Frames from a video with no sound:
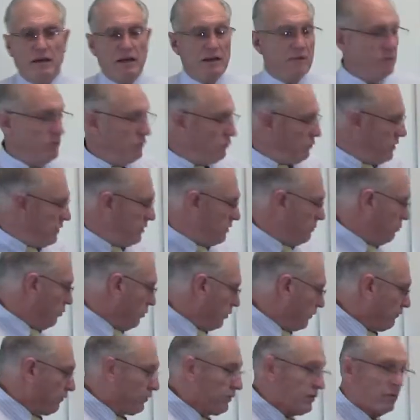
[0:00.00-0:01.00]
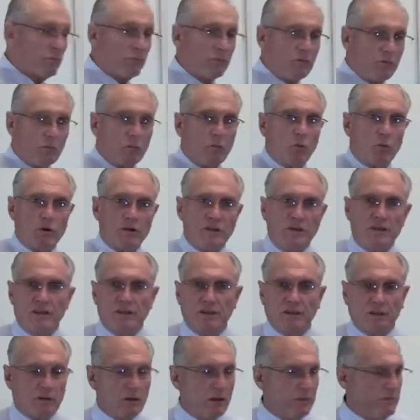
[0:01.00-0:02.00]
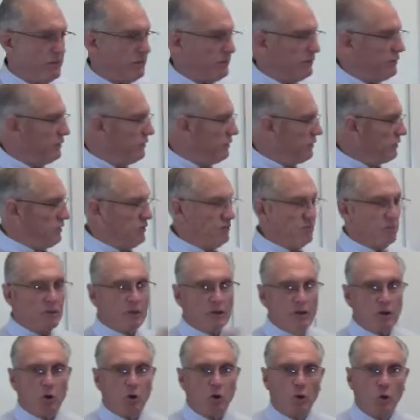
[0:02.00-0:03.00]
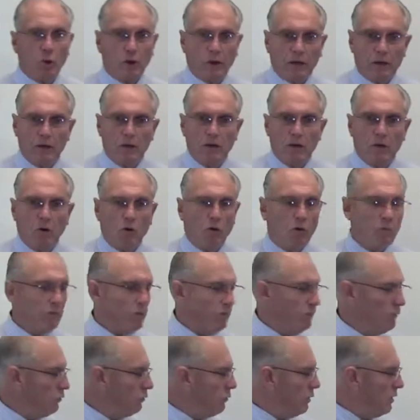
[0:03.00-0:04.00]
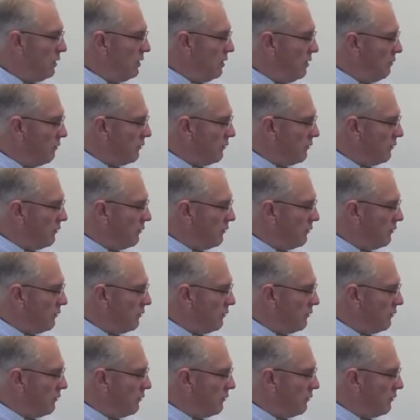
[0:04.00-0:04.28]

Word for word: if you read the book for, the, for more detail, obviously this has been a quick overview,